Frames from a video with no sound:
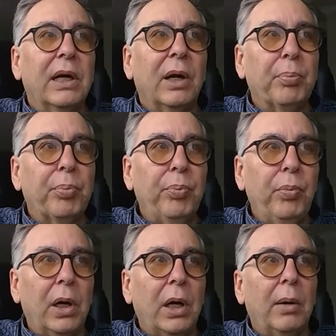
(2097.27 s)
uh,
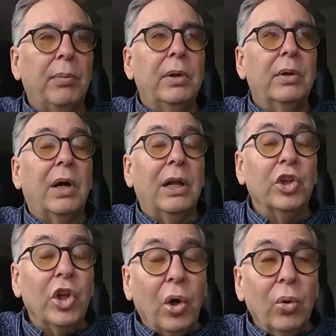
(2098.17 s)
um,
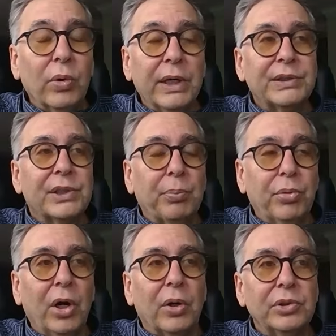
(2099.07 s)
low risk
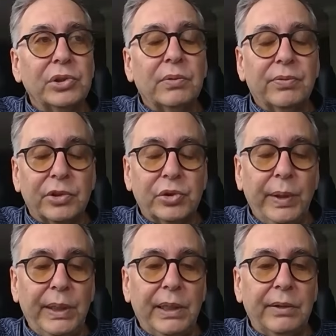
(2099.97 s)
approach for
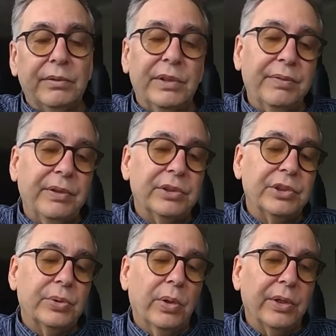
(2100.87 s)
treating different
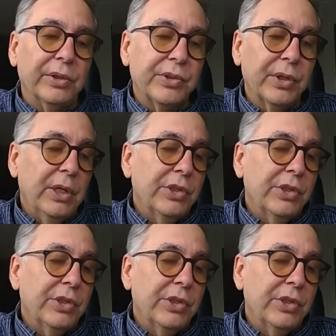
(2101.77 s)
disorders.